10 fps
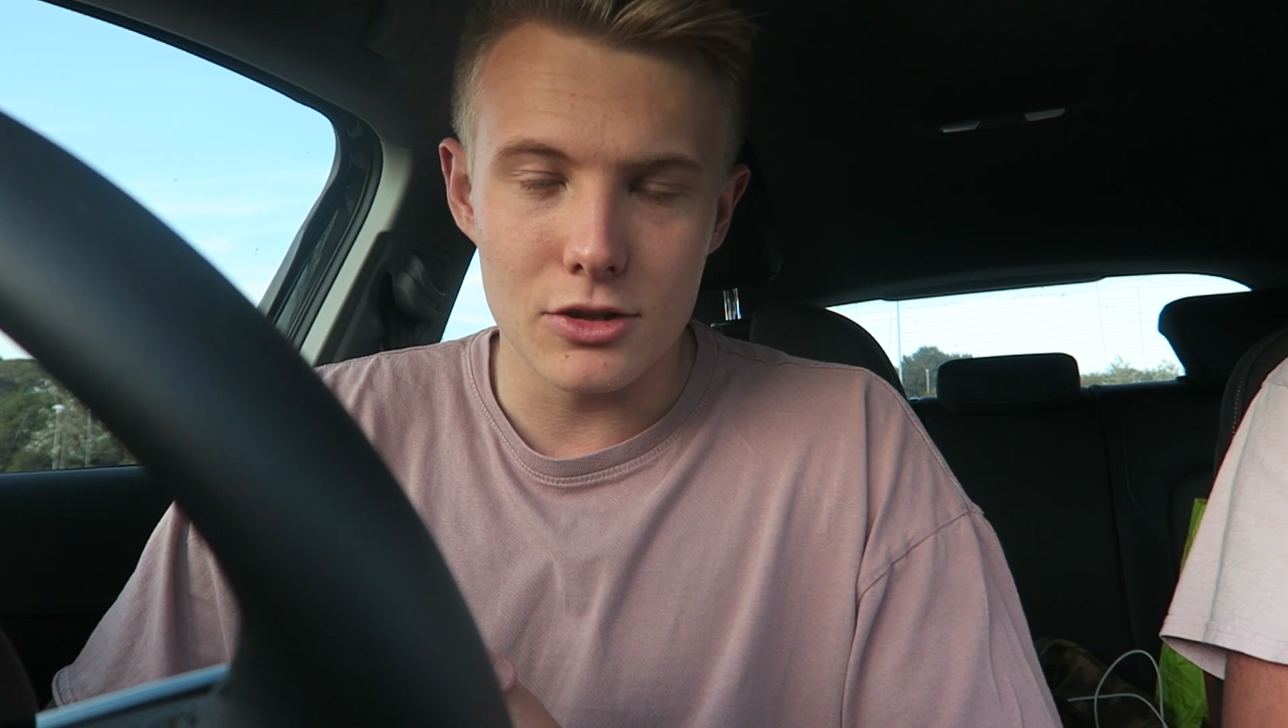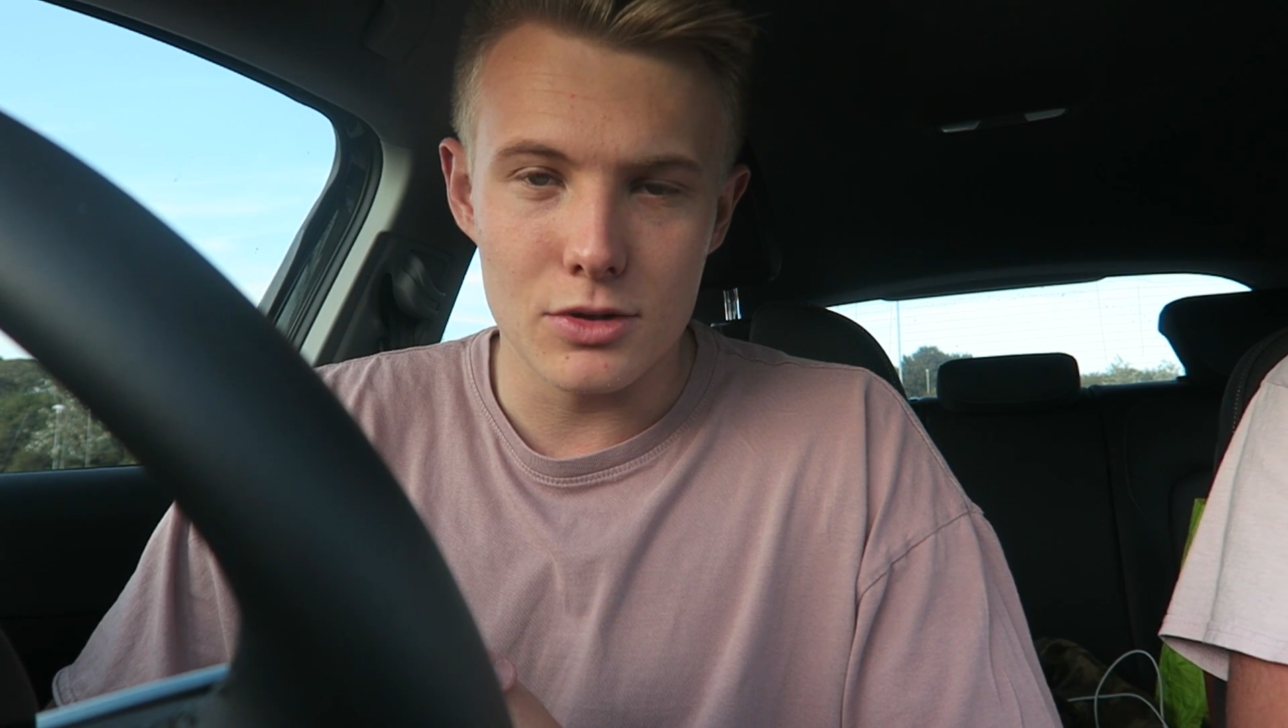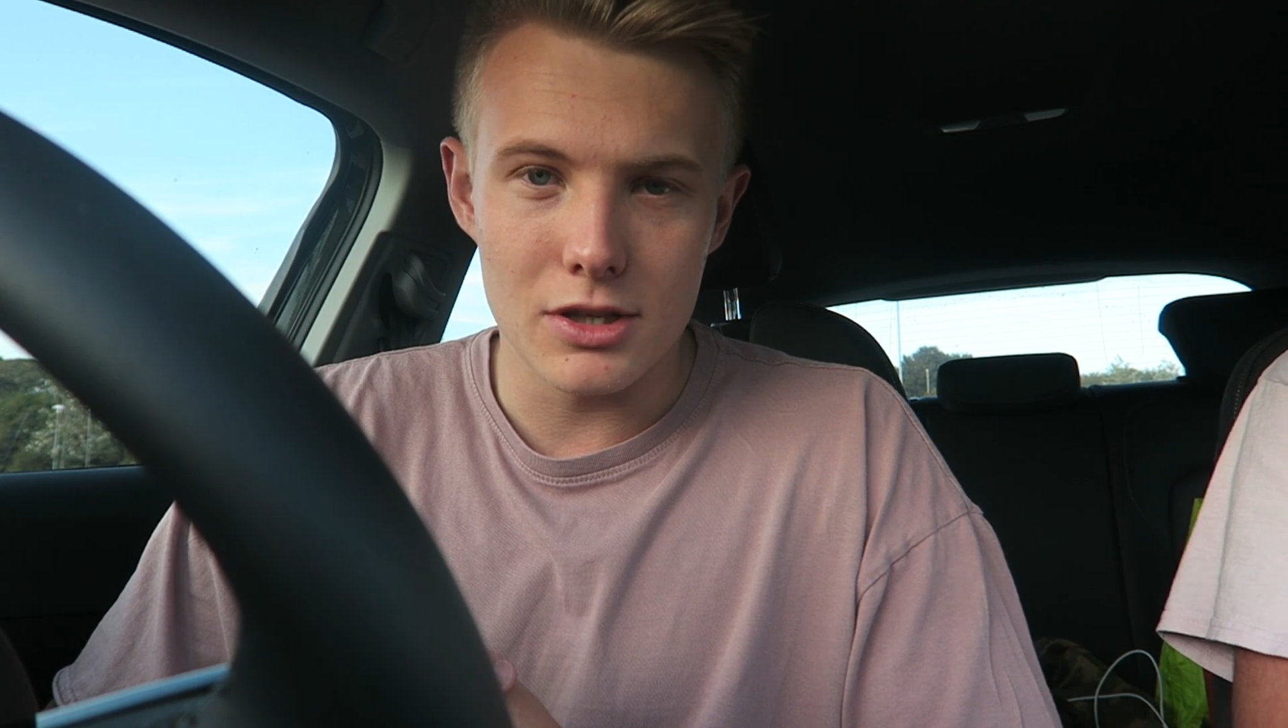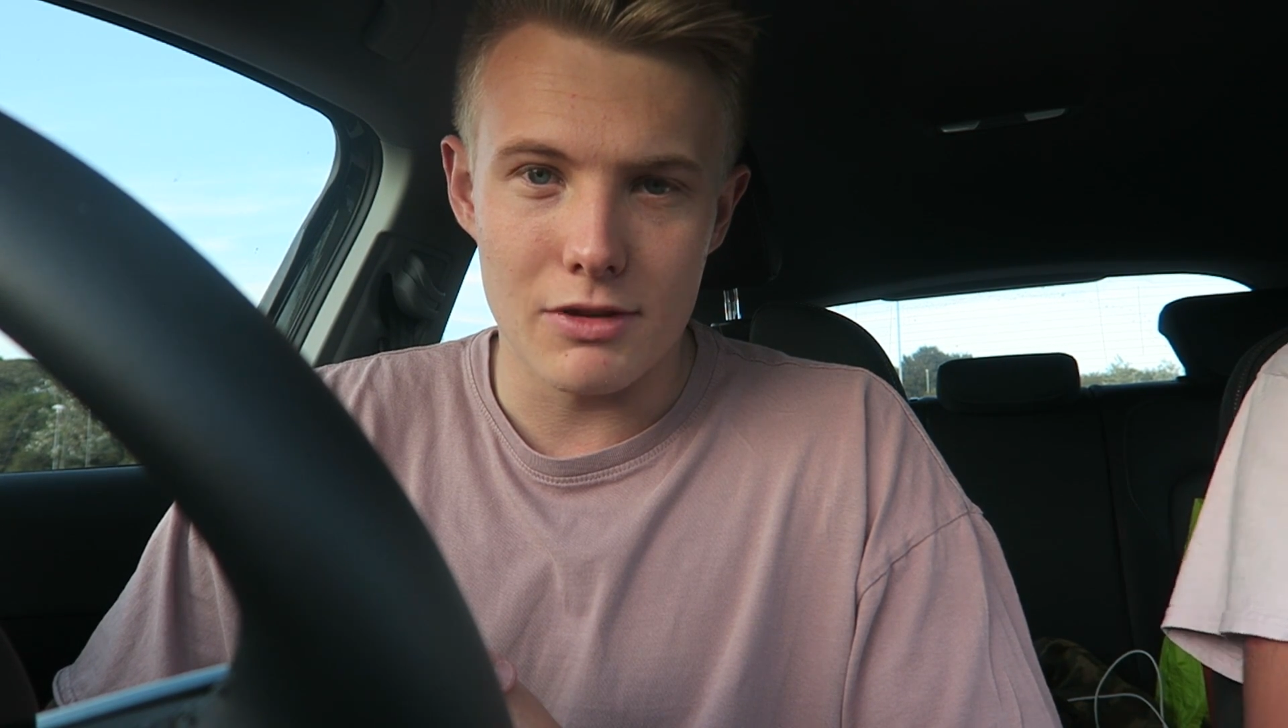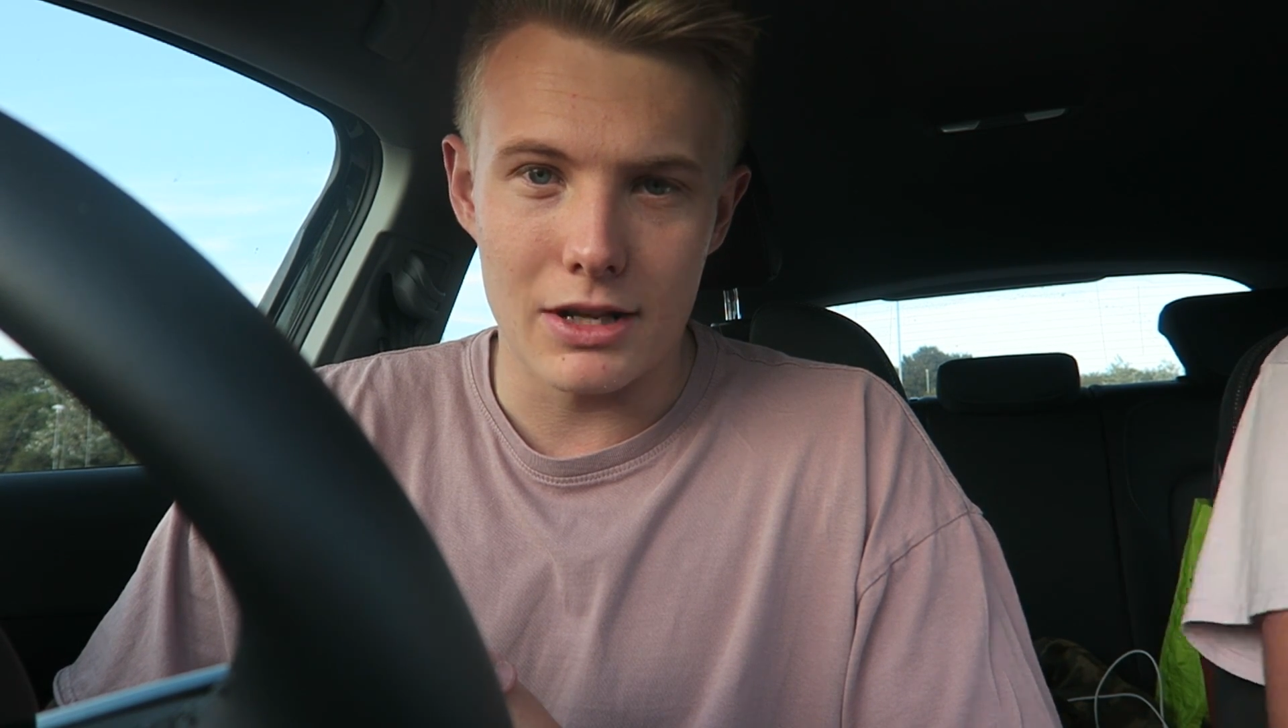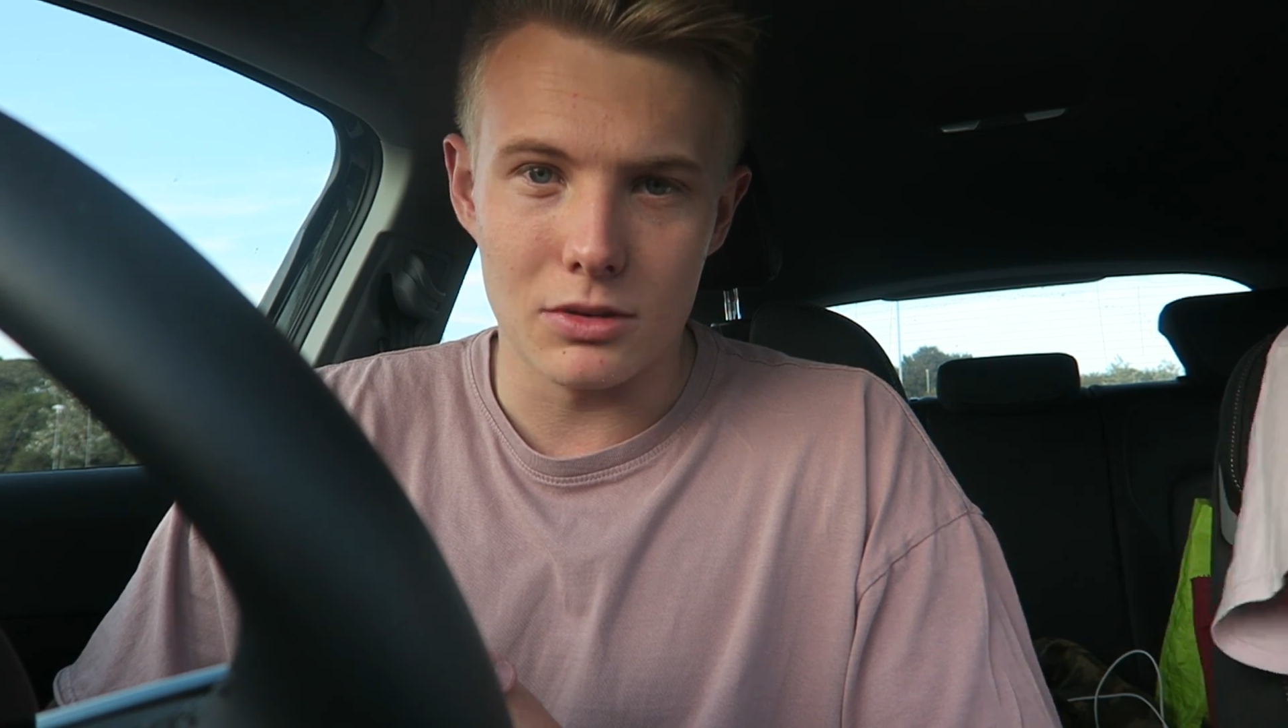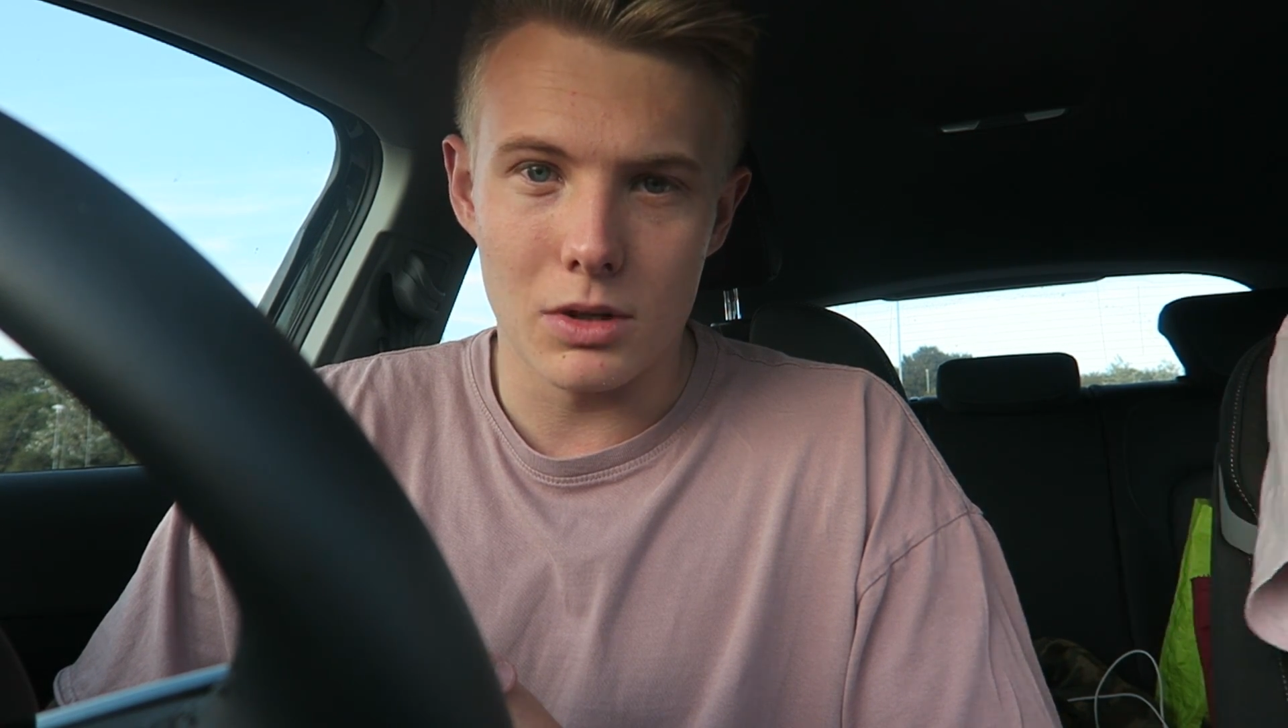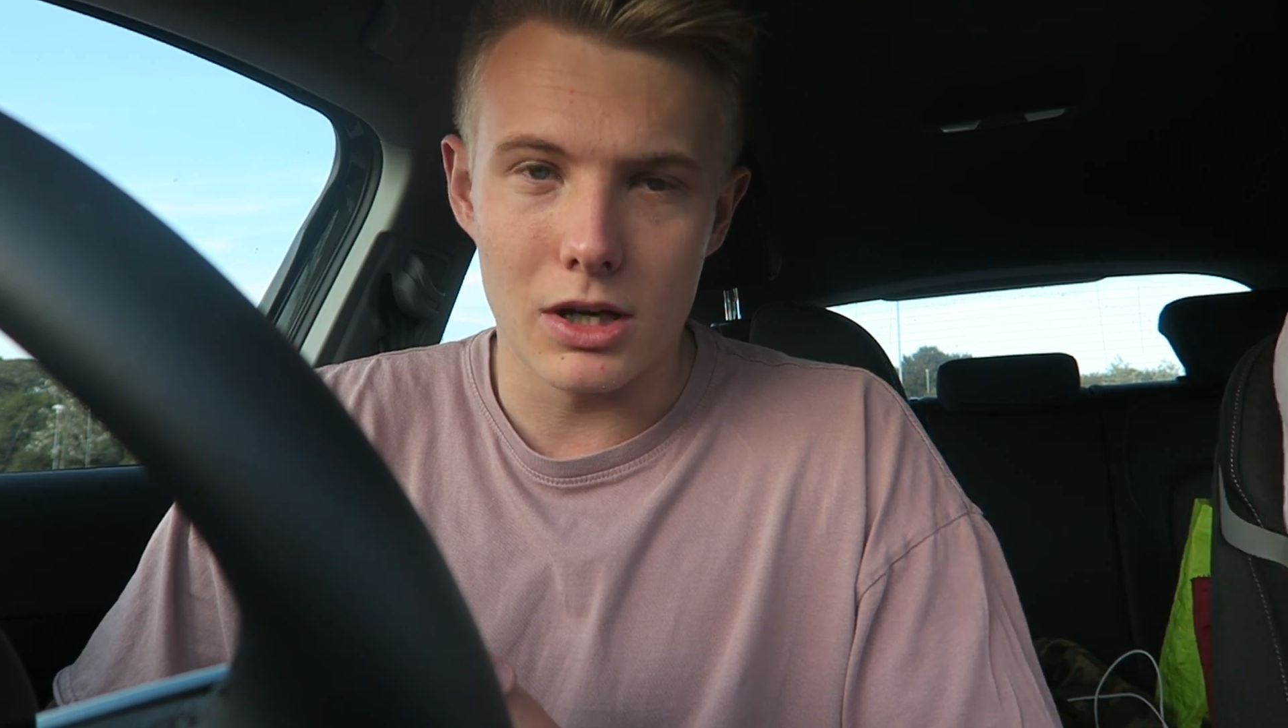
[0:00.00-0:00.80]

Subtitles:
do the around the